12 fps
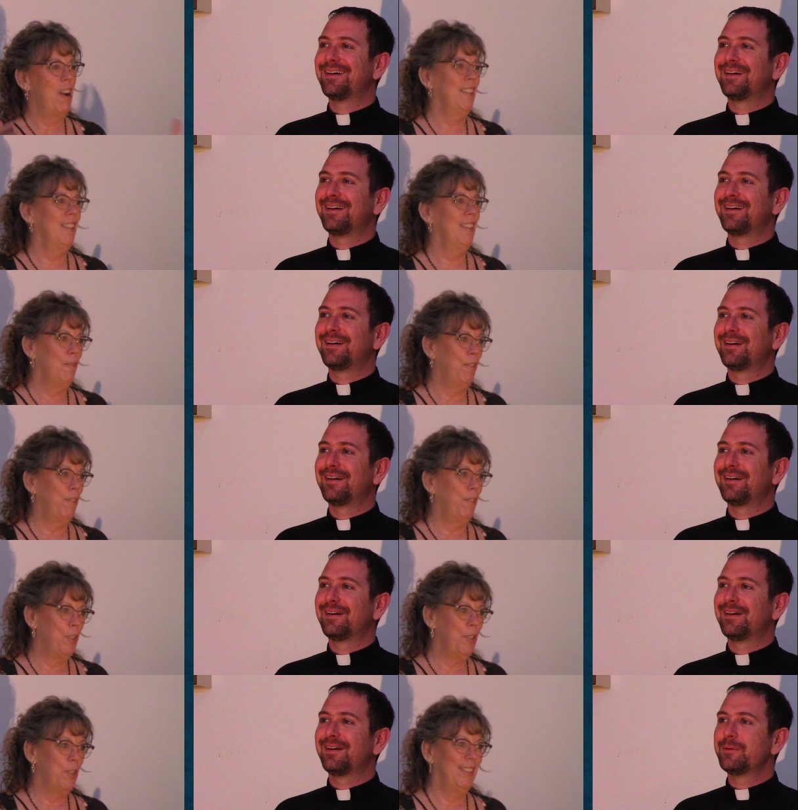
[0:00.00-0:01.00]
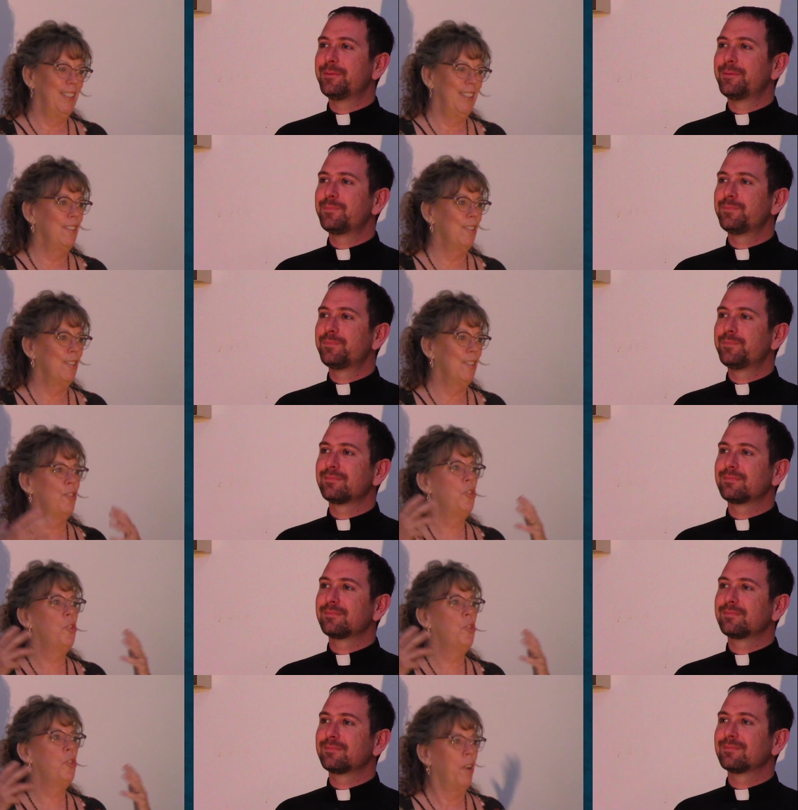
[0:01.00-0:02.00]
Speaker 1: out of the confessional and there's just
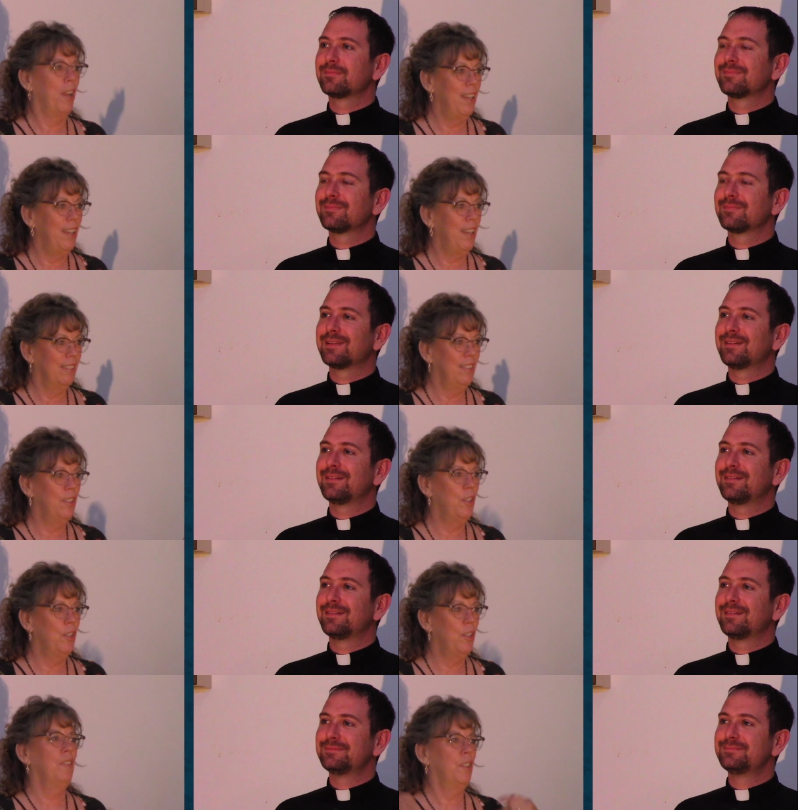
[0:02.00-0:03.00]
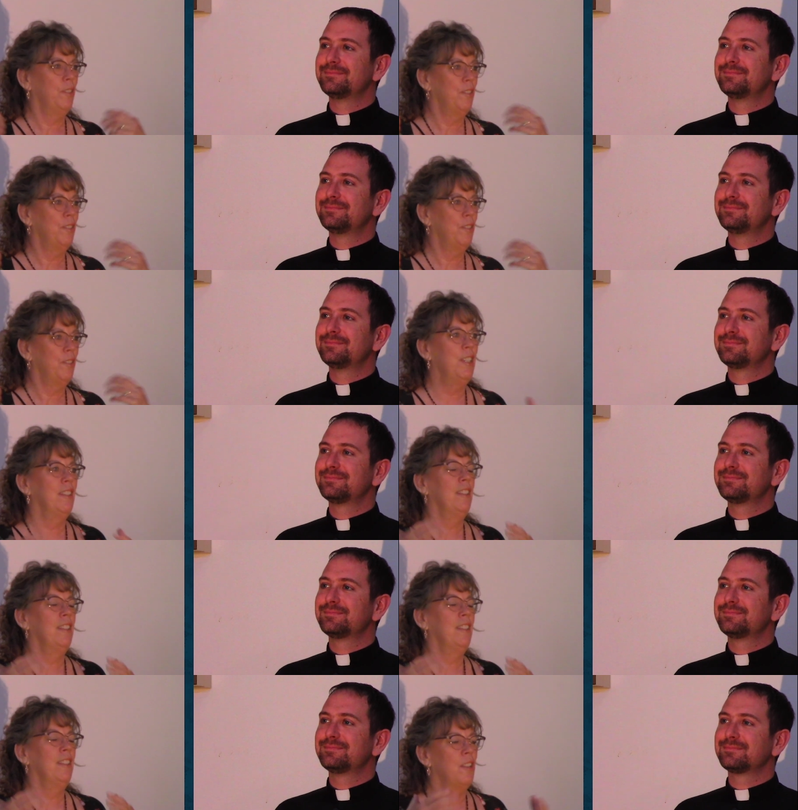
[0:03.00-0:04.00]
joy you know, there definitely
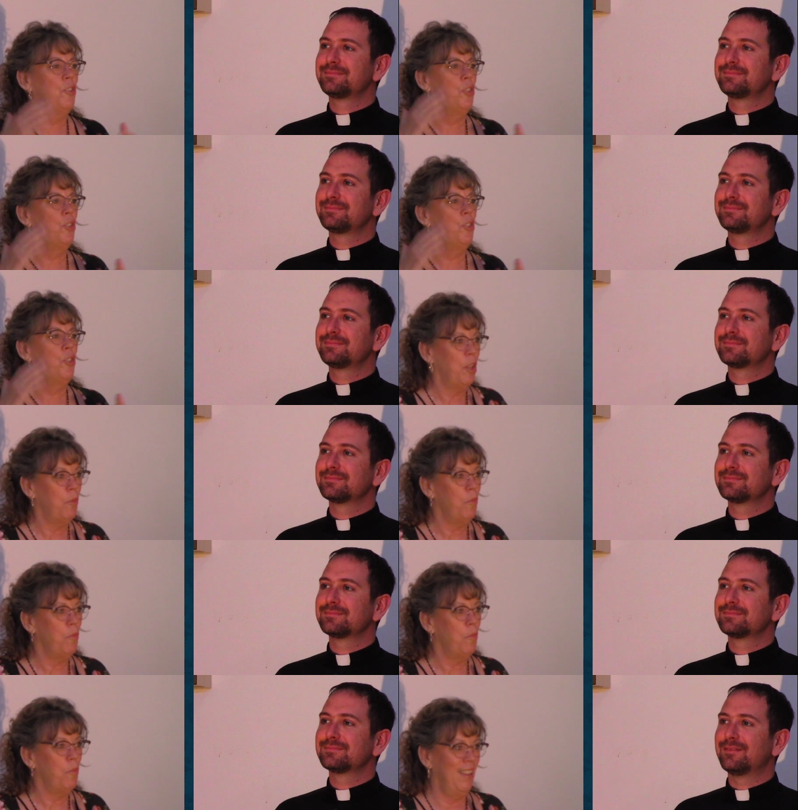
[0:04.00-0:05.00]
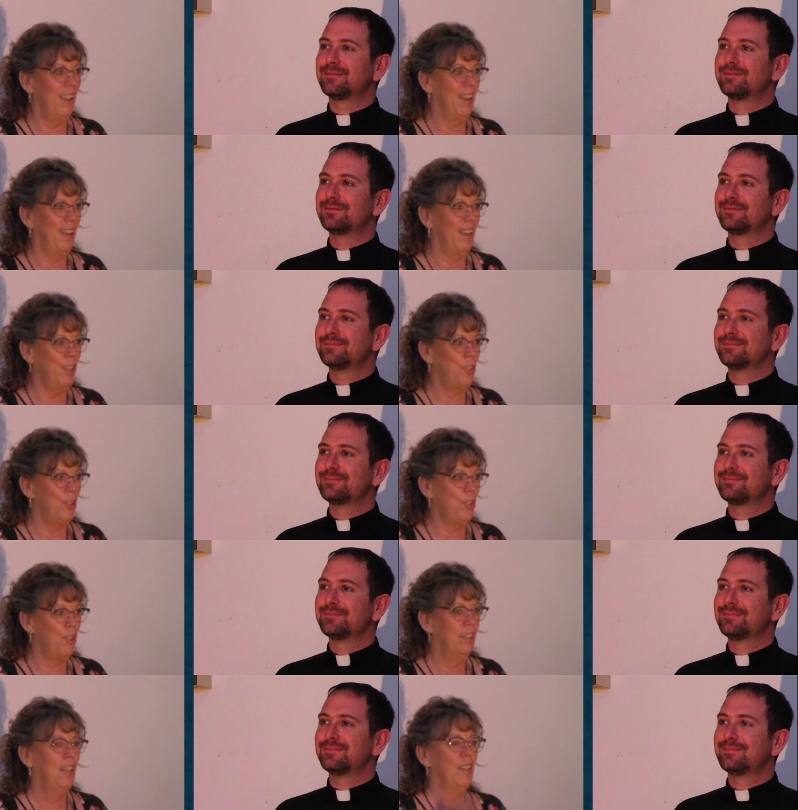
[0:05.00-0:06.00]
is a change that went on in that confessional.